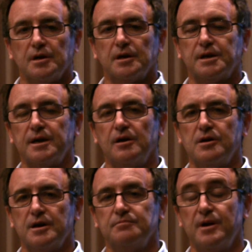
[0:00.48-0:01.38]
Okay,
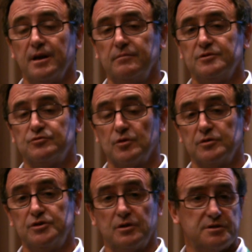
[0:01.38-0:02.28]
hi, my name is
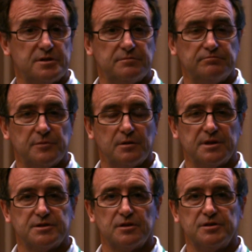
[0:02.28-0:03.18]
Johnstone. I'm
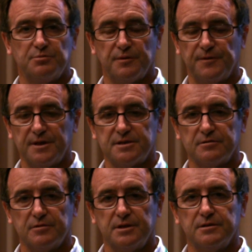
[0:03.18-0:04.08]
an Associate
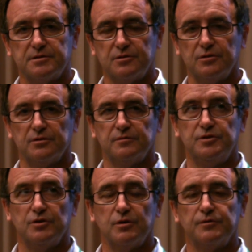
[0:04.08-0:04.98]
Professor in the School of
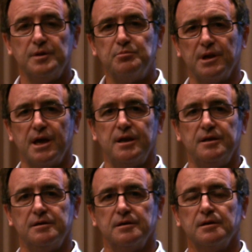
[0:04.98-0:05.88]
Geography,
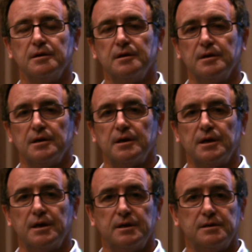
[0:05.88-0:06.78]
Planning
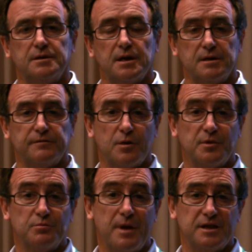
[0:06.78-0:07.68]
and
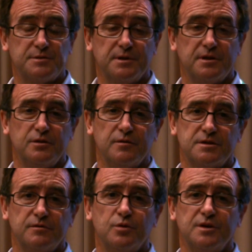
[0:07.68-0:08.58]
Environmental Management at the
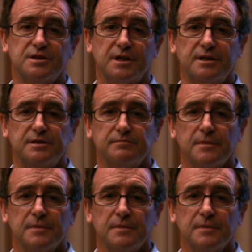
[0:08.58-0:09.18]
University of Queensland.